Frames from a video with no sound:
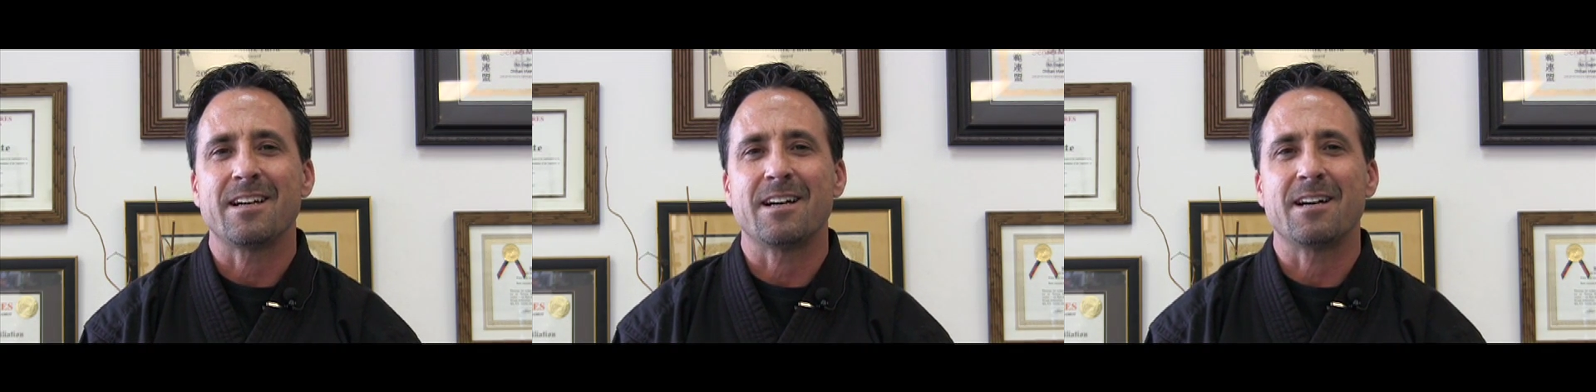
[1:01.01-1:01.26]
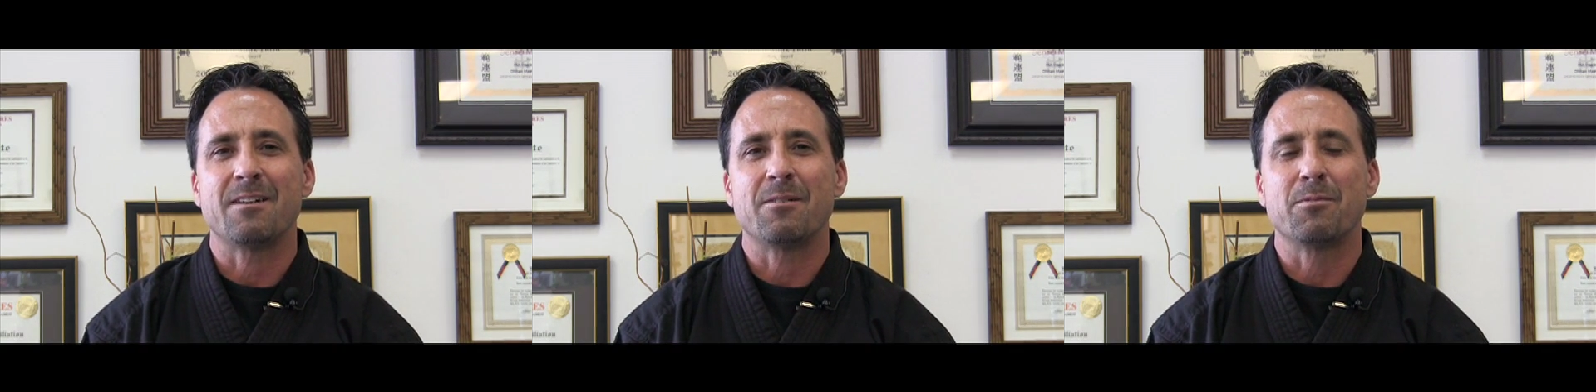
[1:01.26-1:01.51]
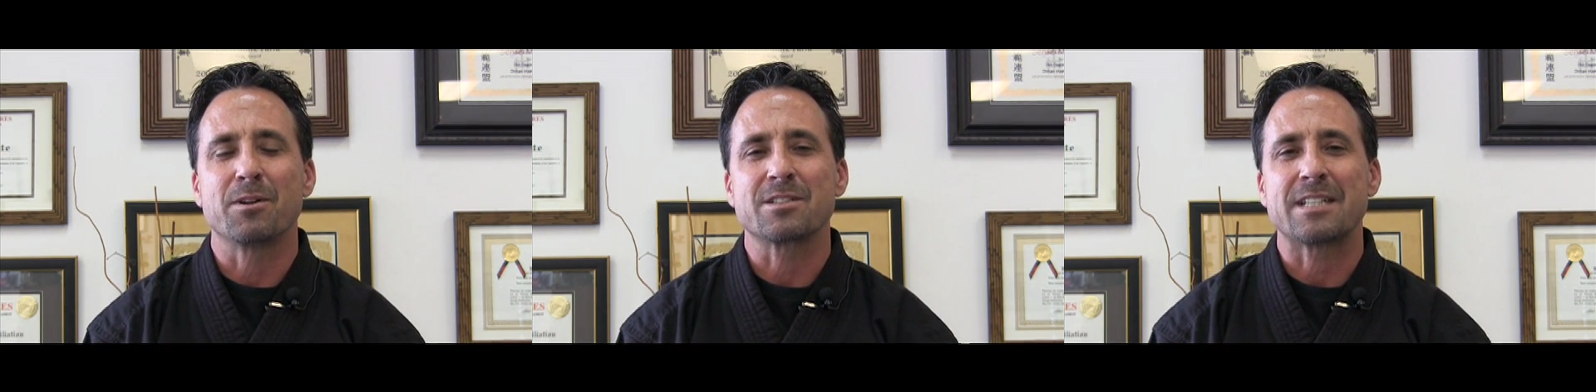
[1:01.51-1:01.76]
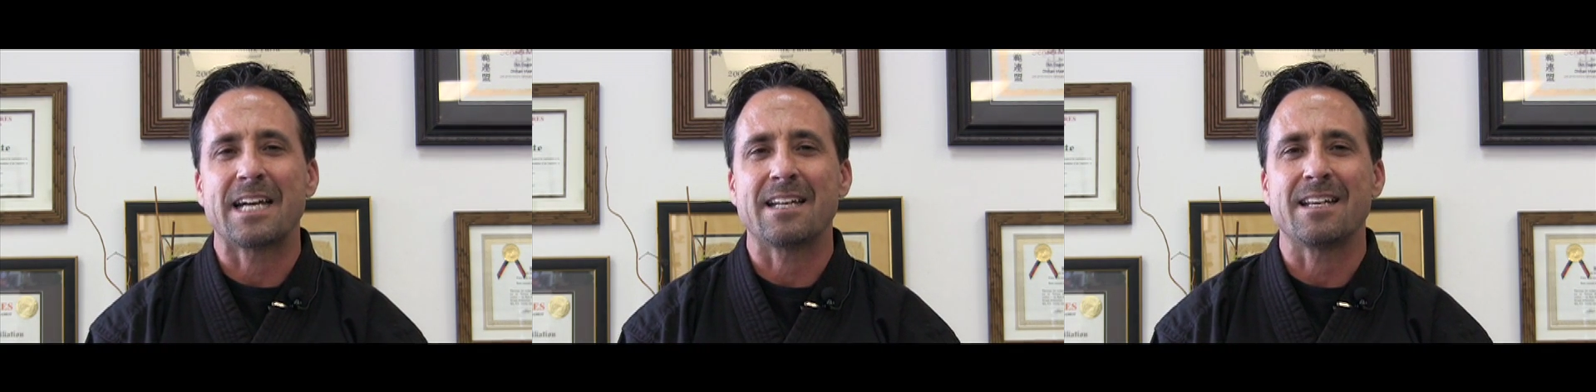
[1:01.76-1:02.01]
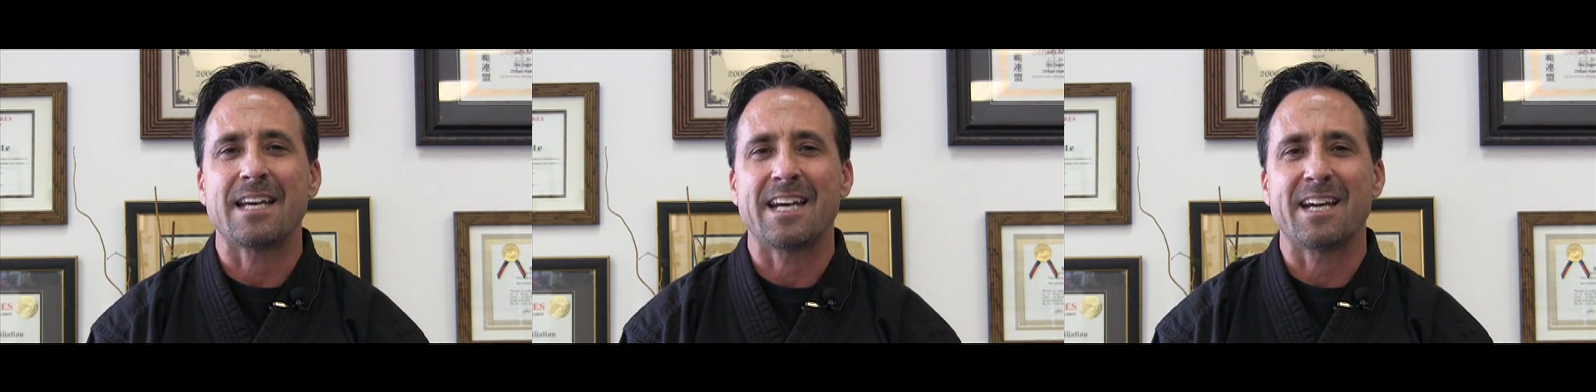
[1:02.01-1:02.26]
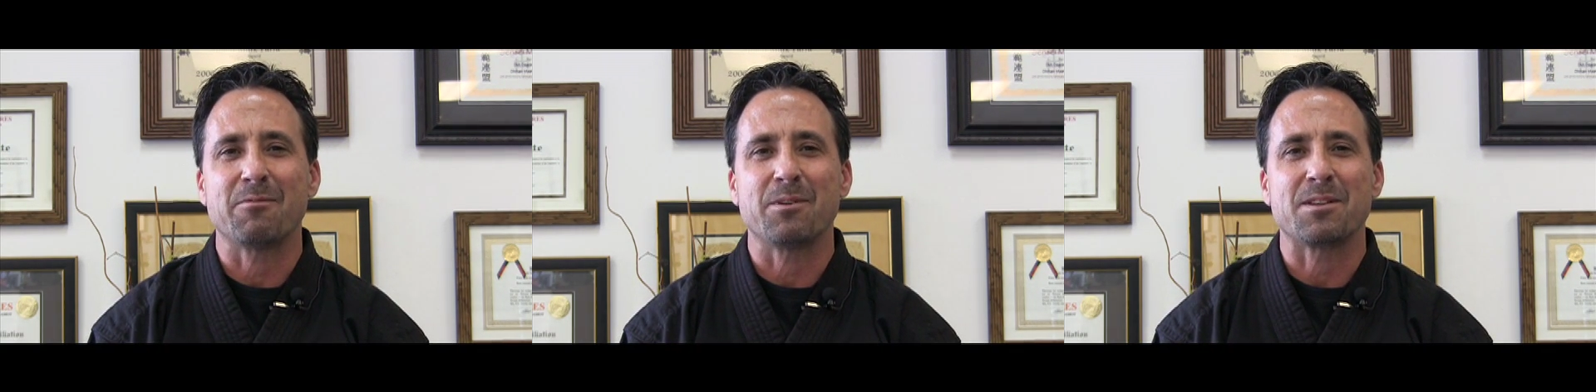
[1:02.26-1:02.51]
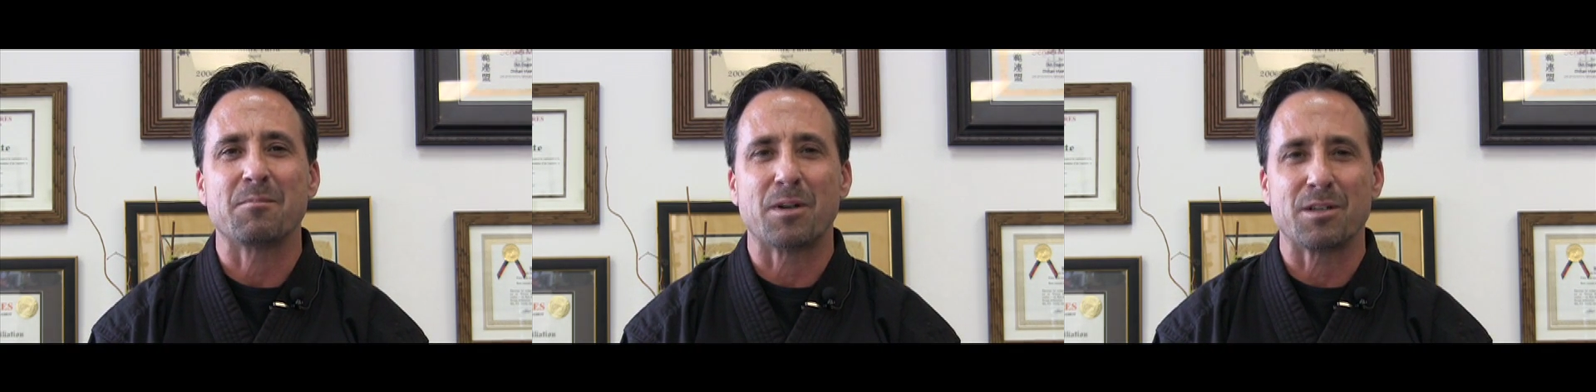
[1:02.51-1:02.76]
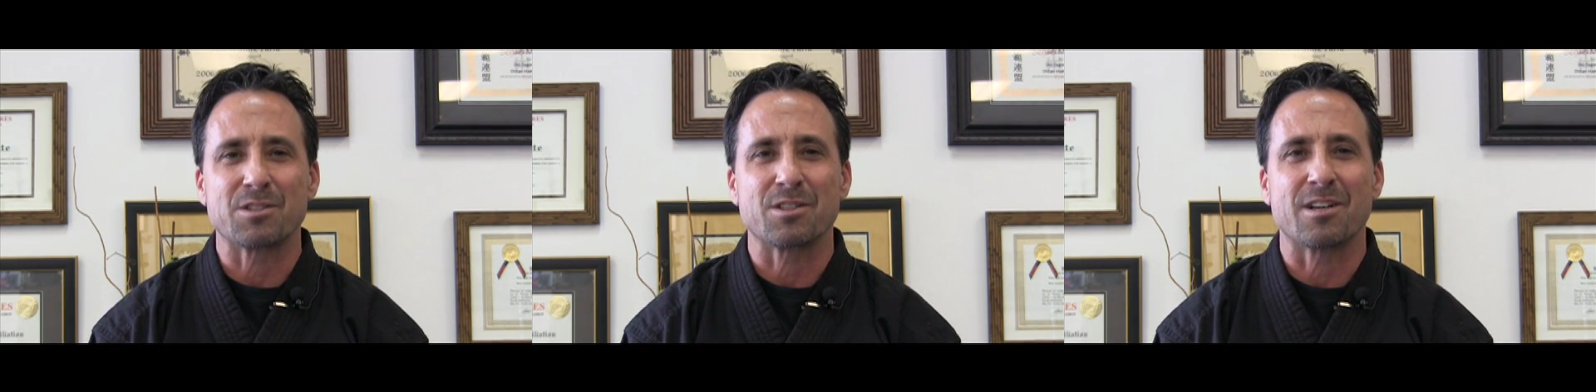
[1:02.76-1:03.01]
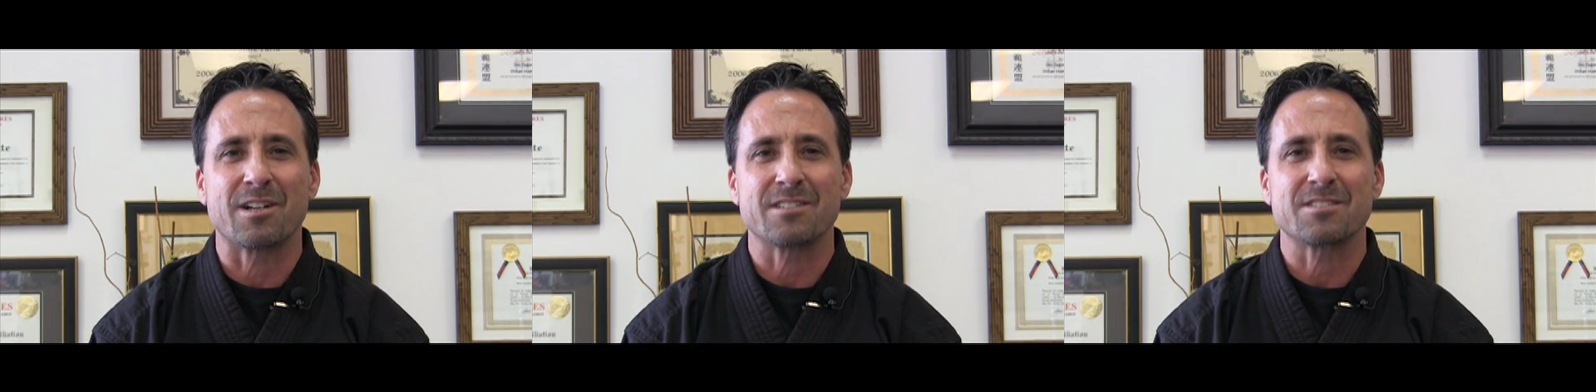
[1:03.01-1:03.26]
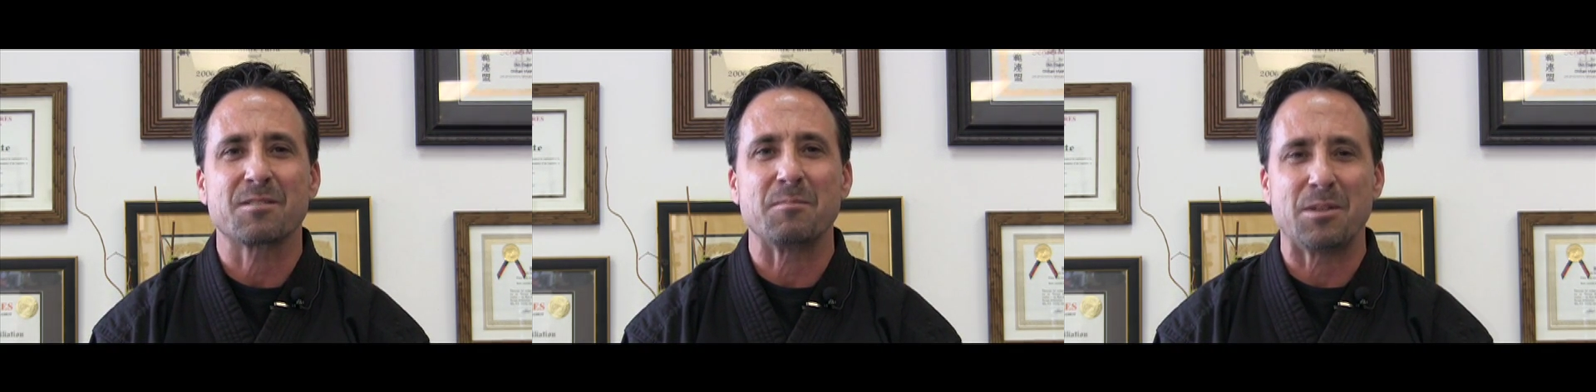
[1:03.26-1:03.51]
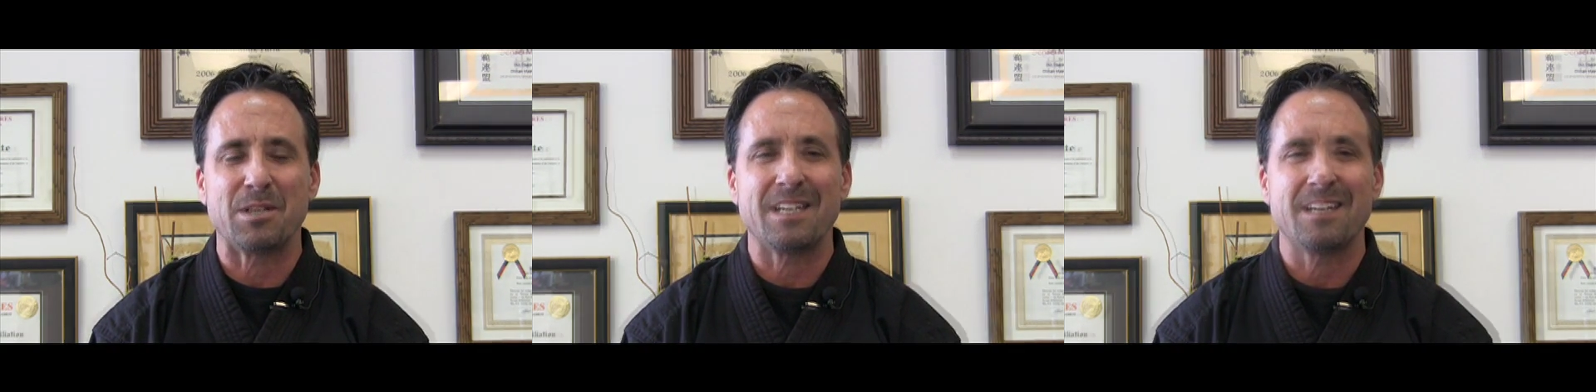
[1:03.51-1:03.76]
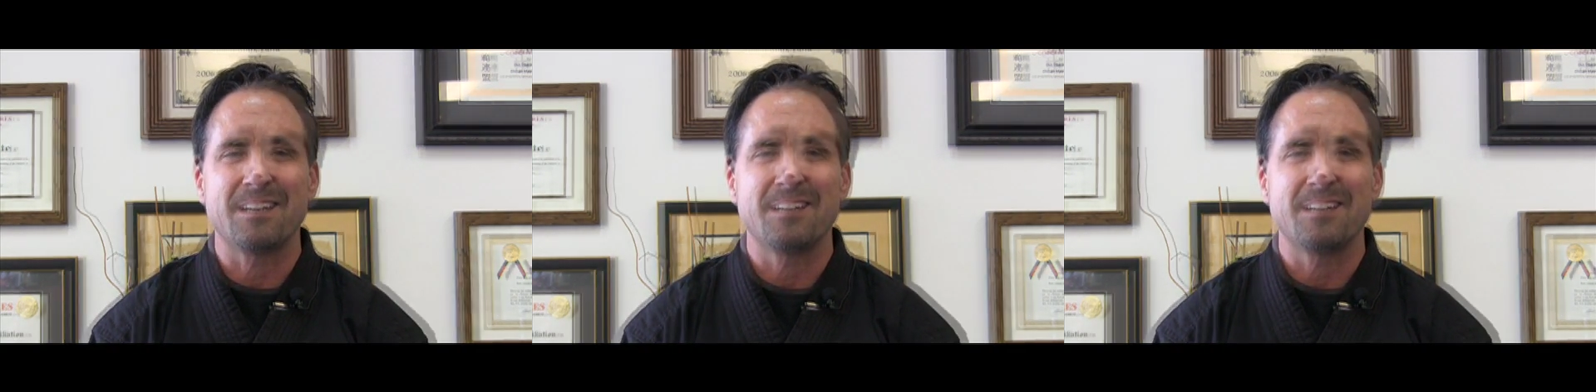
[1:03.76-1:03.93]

uh, works hand in hand with the martial arts community.